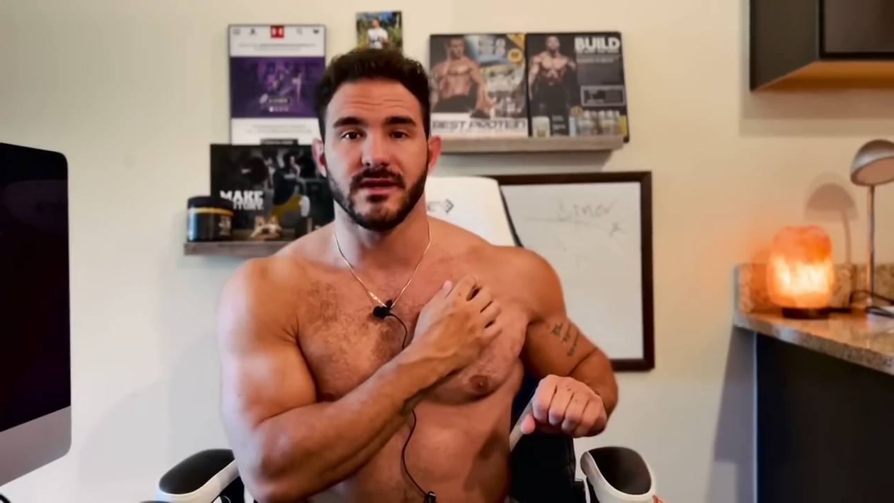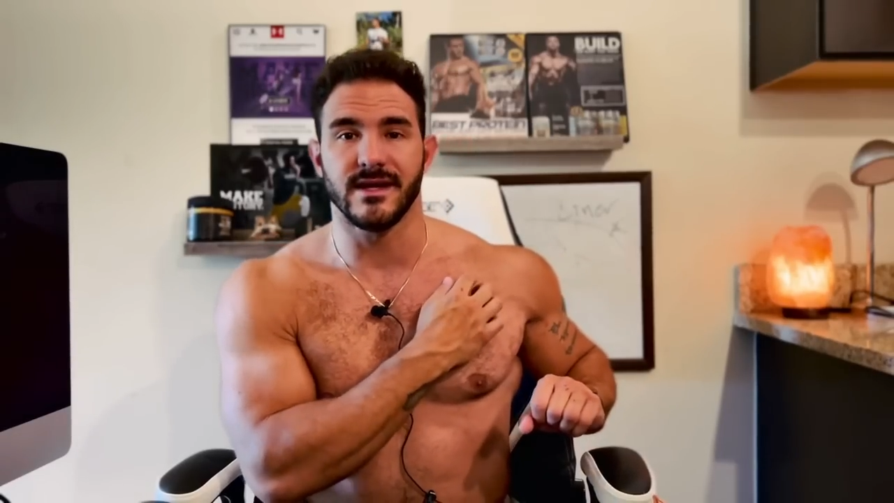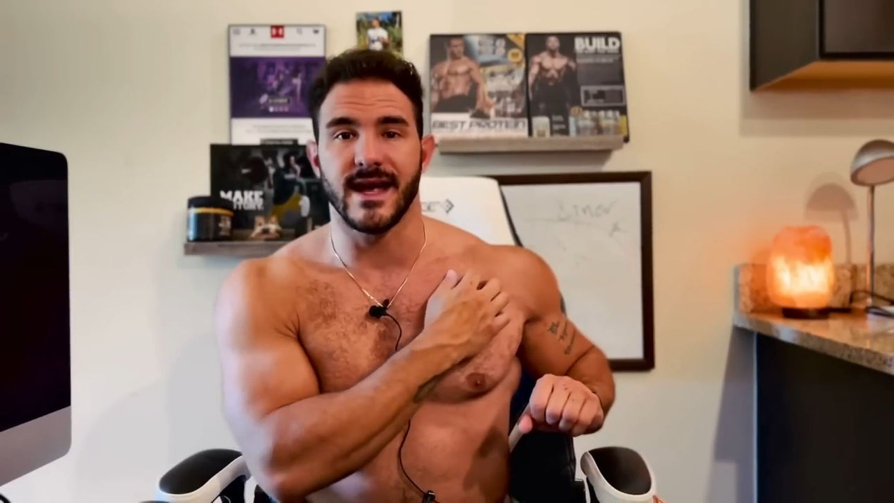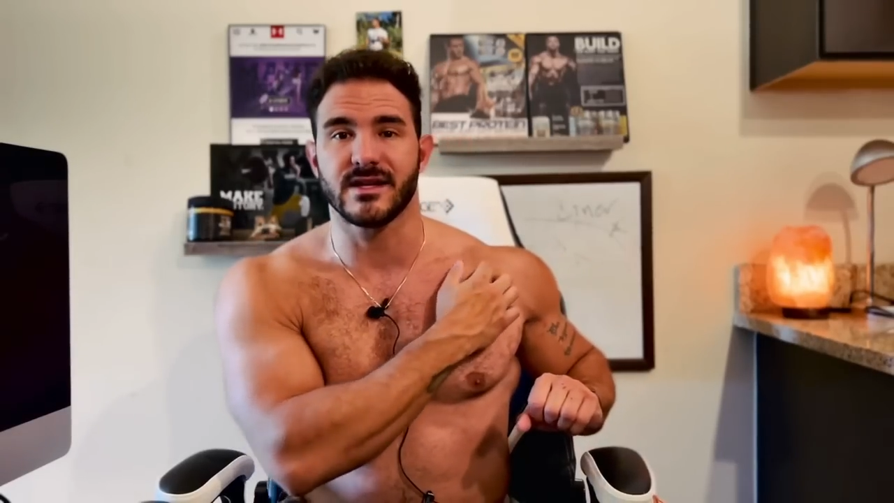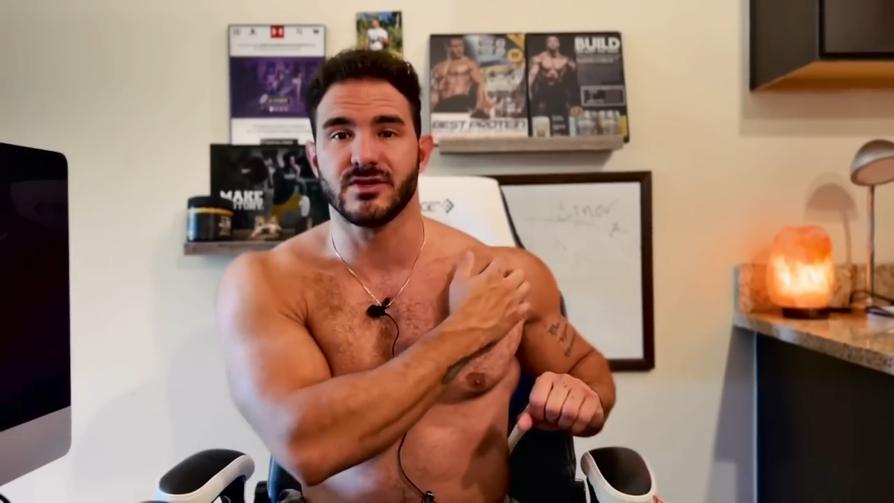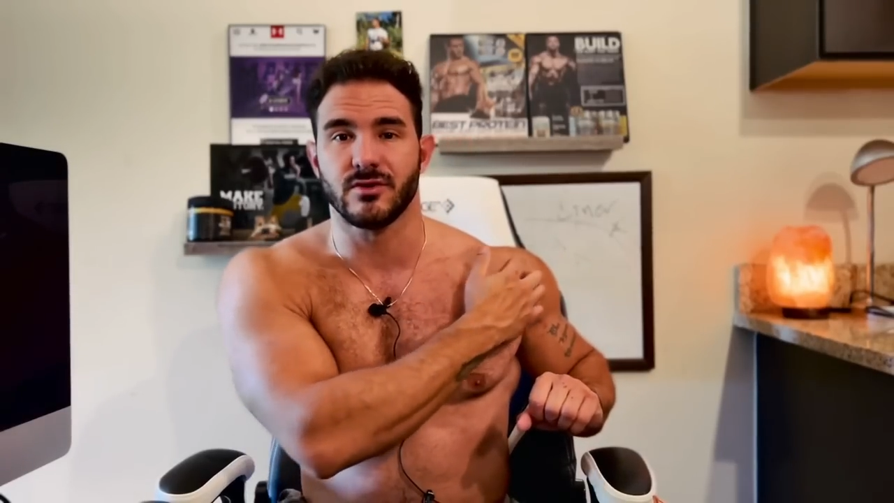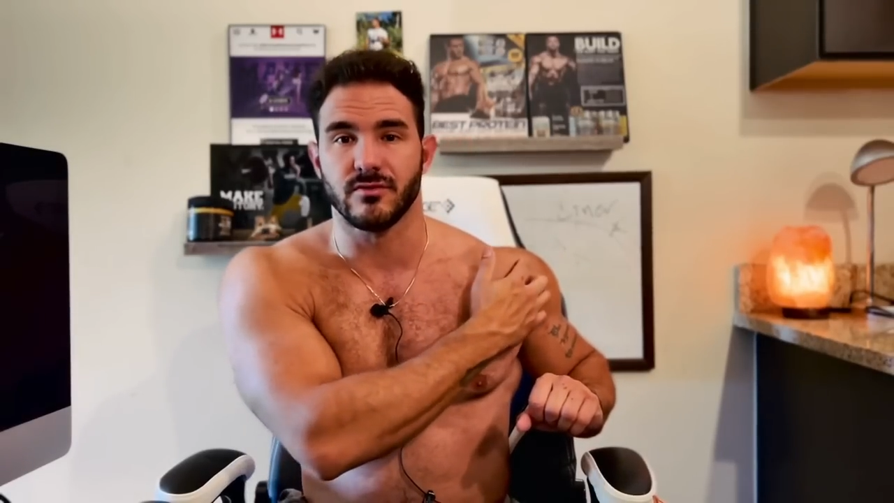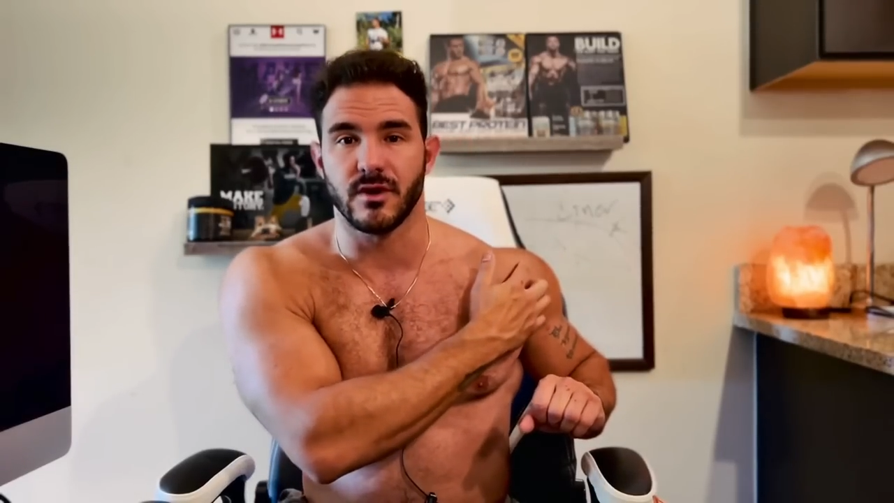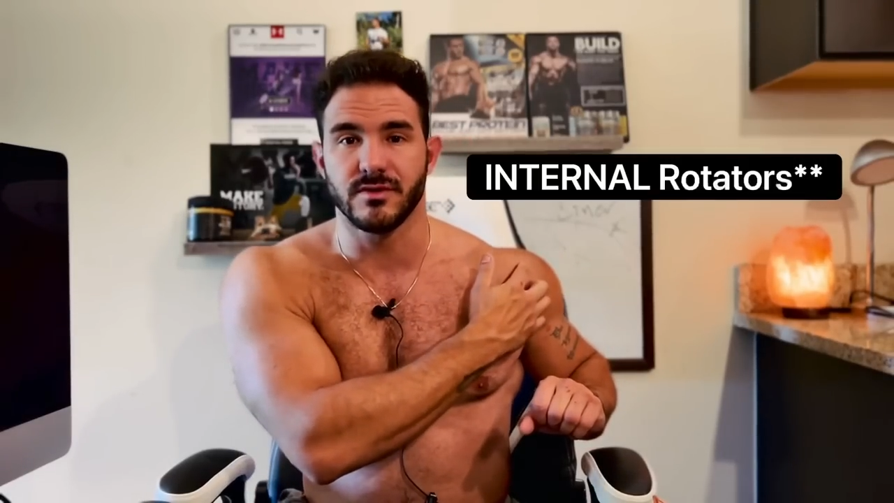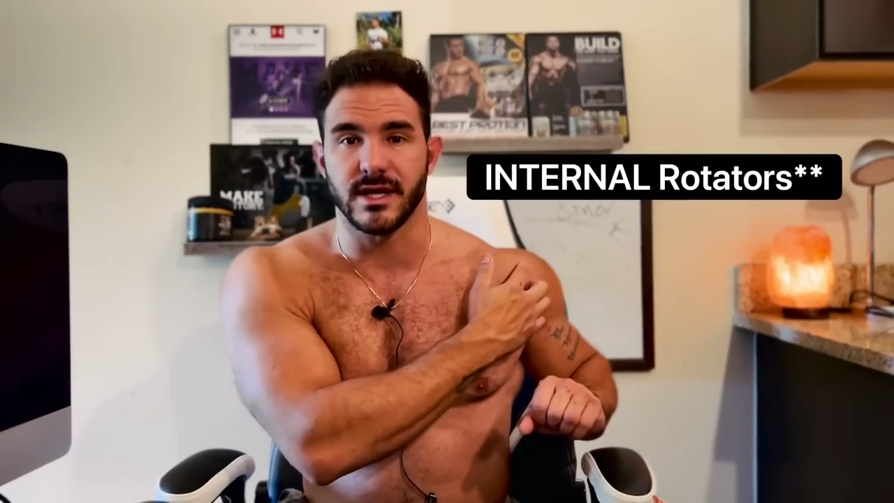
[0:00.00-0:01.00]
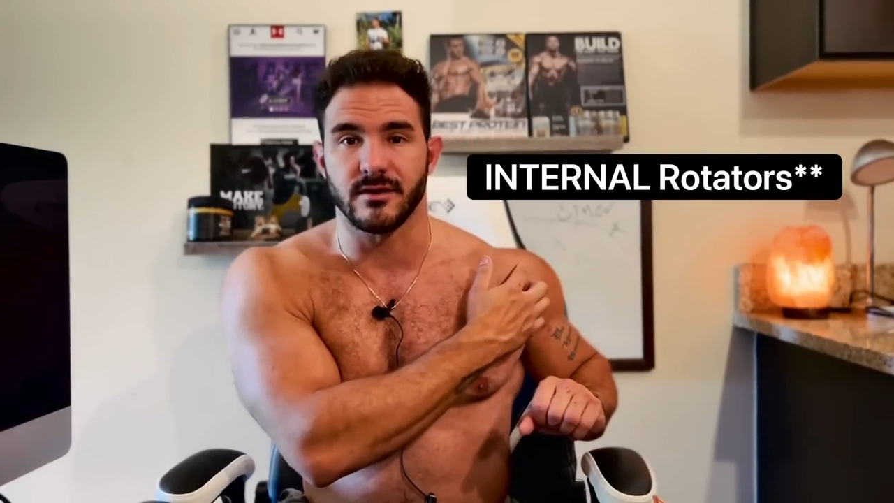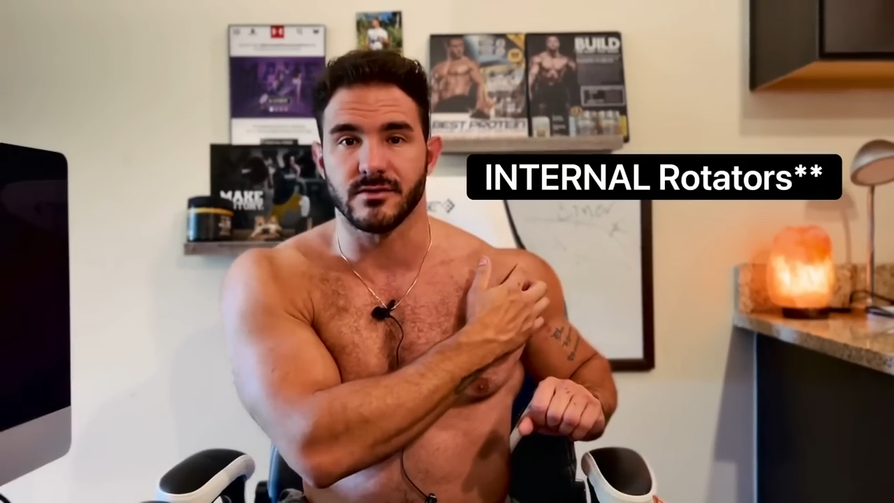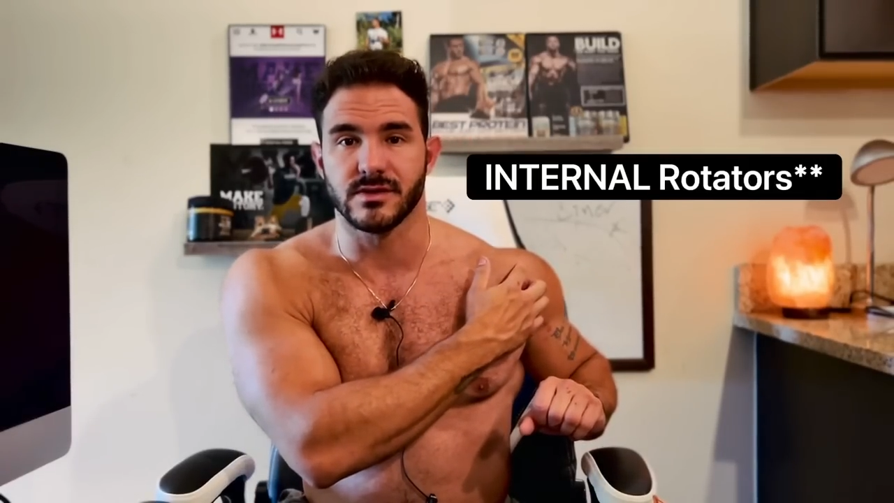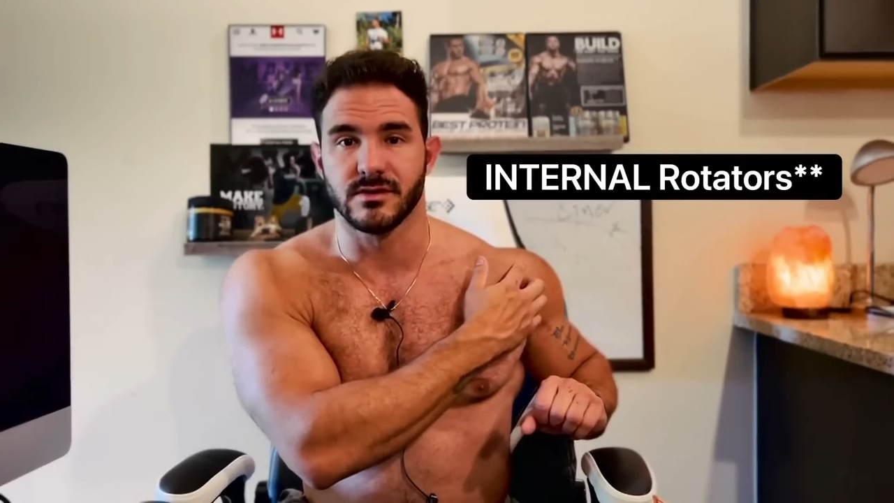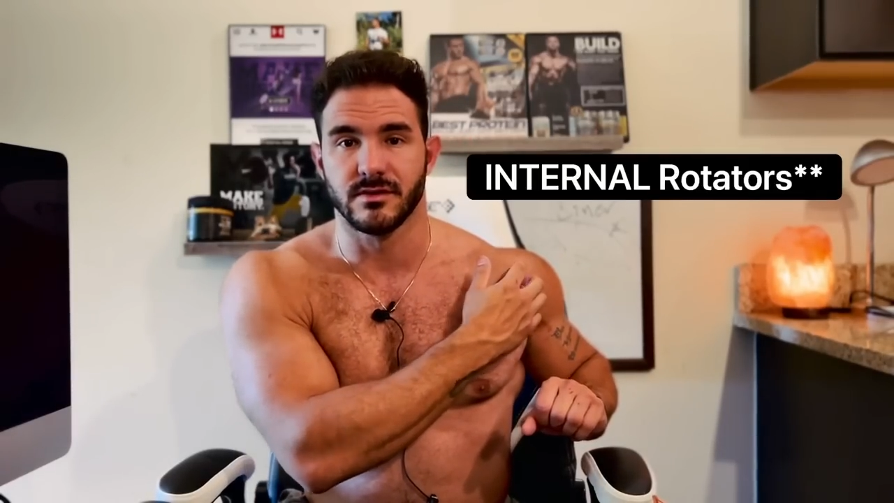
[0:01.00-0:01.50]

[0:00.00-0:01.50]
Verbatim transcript: the external rotators,